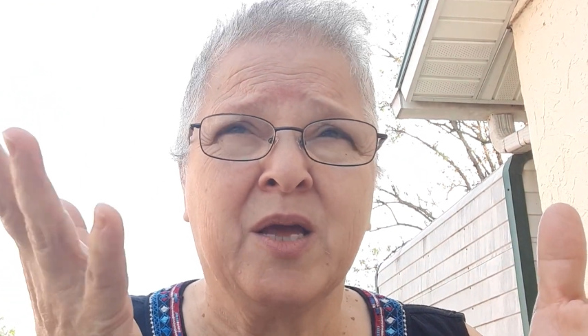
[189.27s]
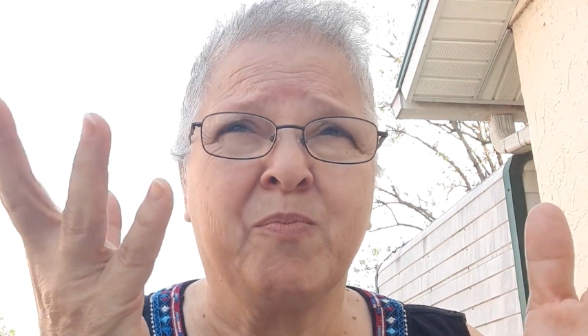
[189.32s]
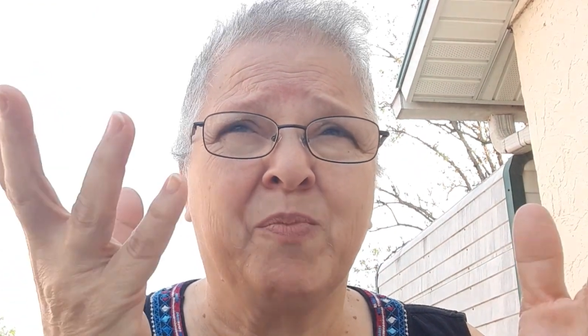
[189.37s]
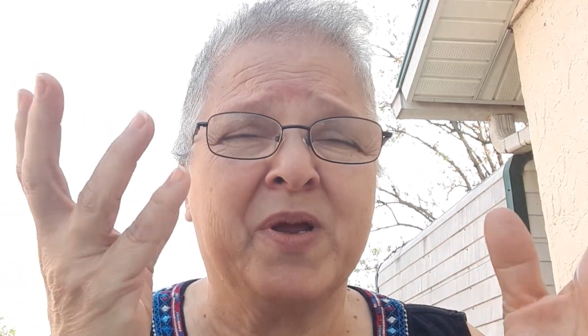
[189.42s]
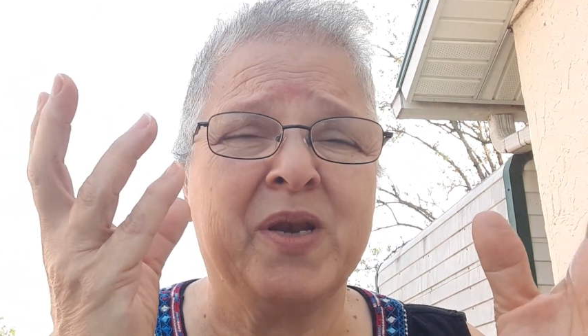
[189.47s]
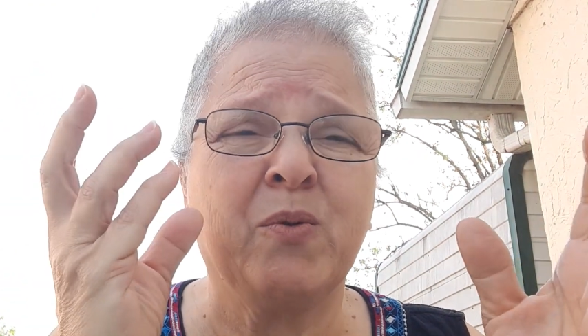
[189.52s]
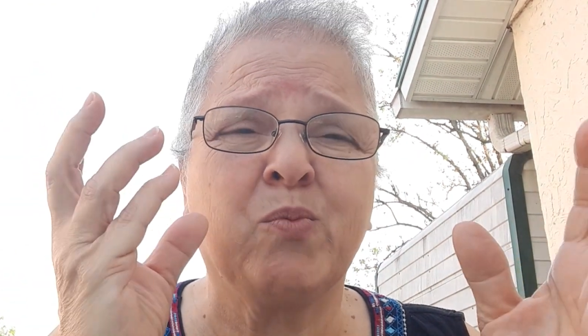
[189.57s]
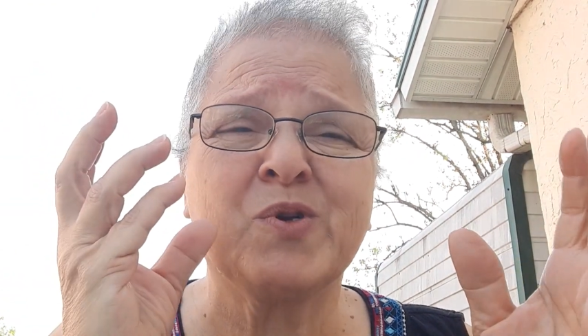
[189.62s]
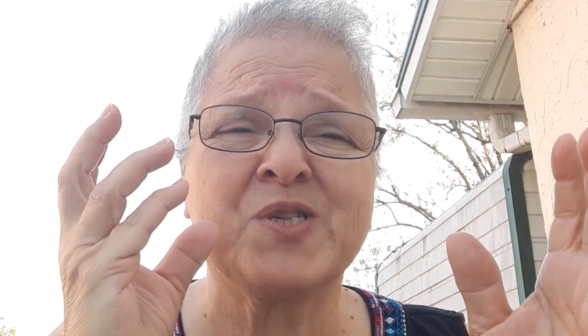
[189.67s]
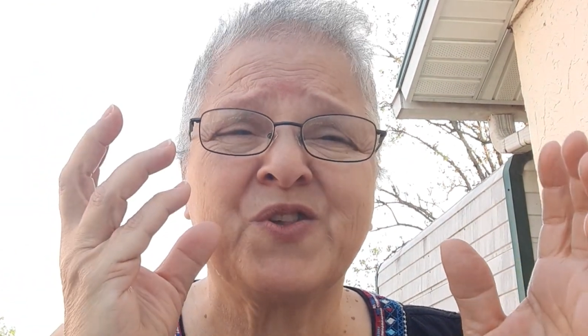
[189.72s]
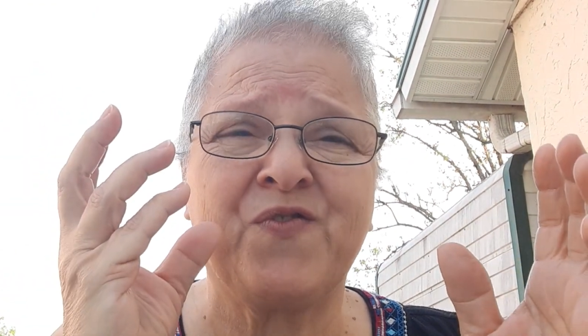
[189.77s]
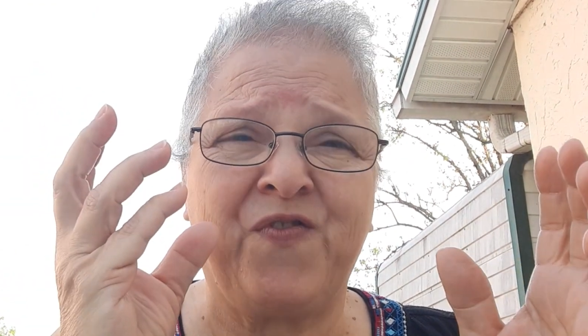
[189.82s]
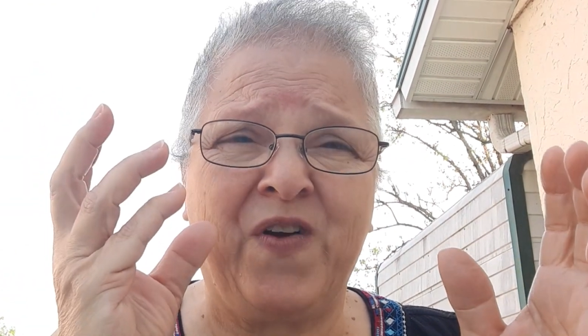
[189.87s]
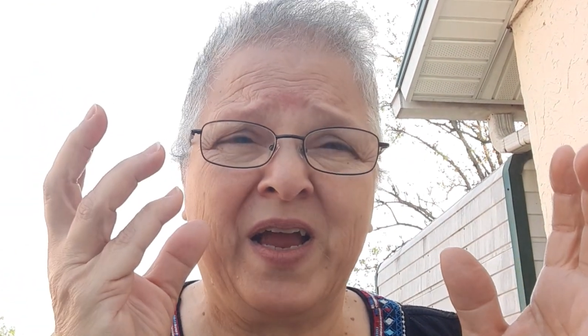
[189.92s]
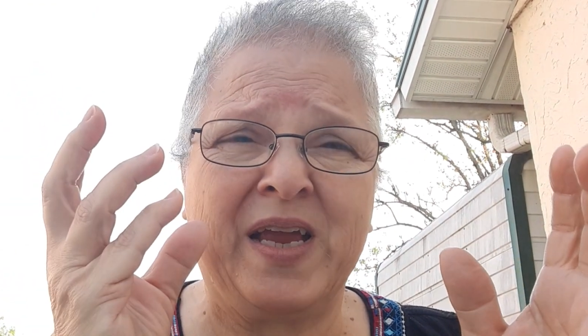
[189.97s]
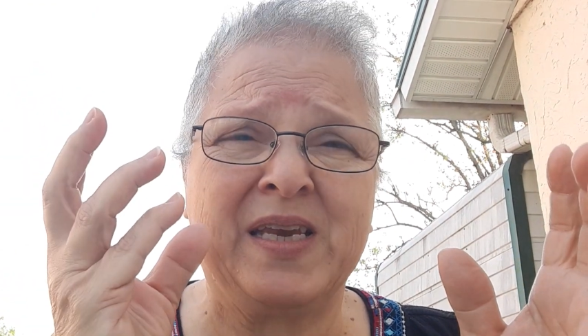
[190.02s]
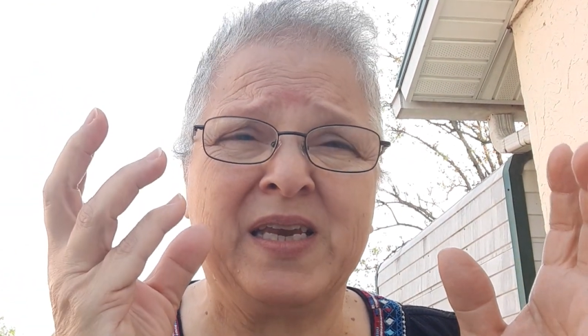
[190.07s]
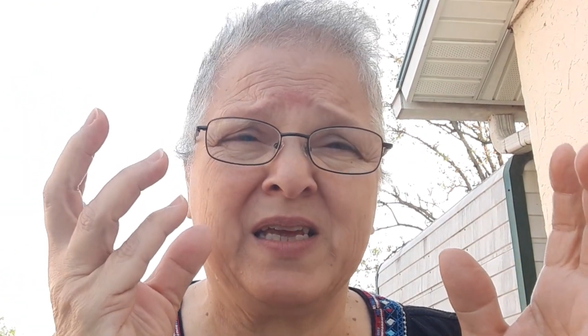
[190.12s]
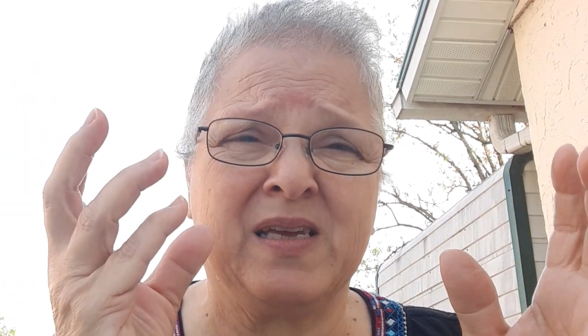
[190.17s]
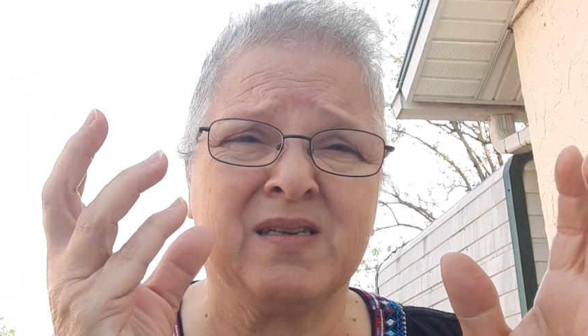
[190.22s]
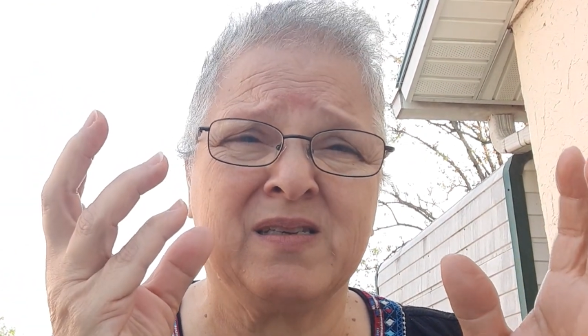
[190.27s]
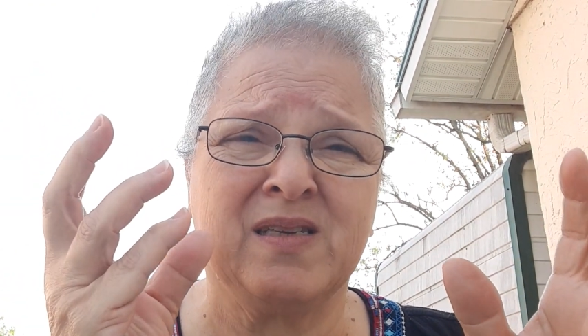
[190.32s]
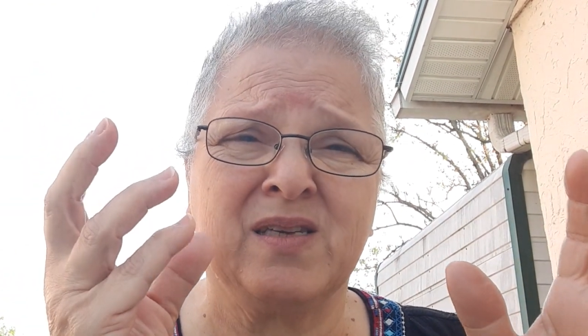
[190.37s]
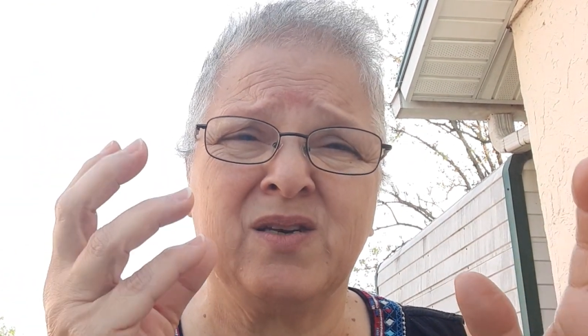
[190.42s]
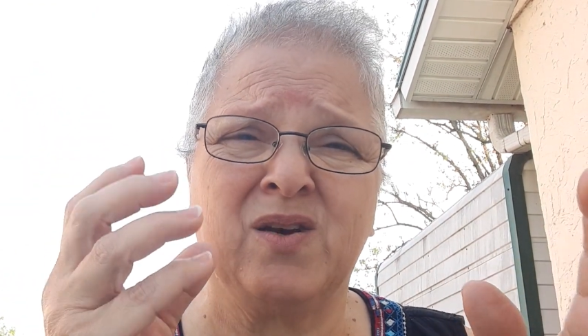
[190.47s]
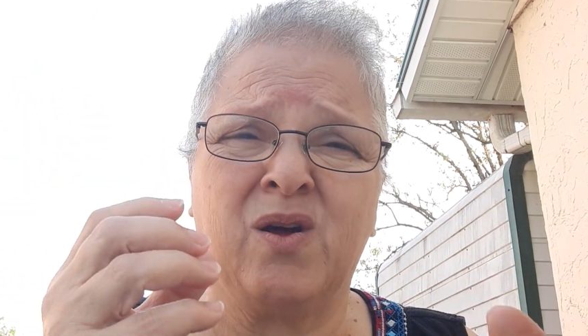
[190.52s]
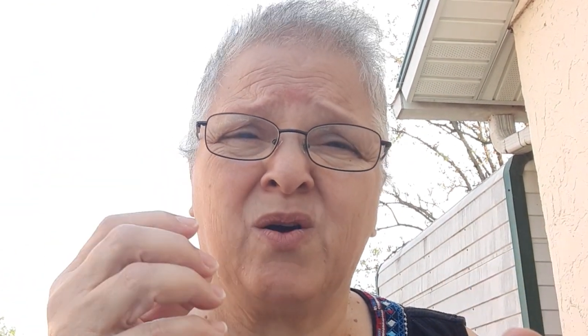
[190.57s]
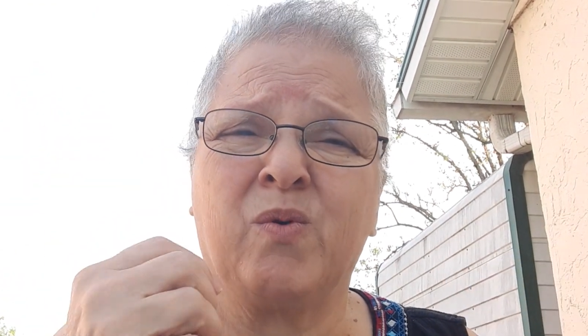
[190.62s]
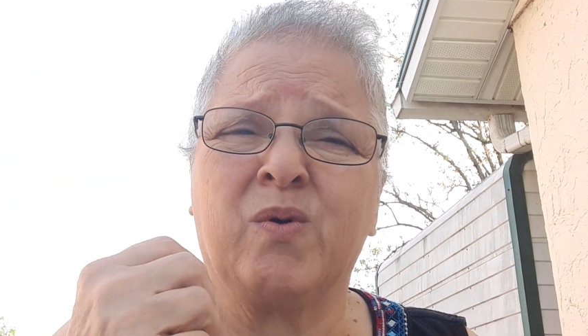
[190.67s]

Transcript: But it was fighting, you know,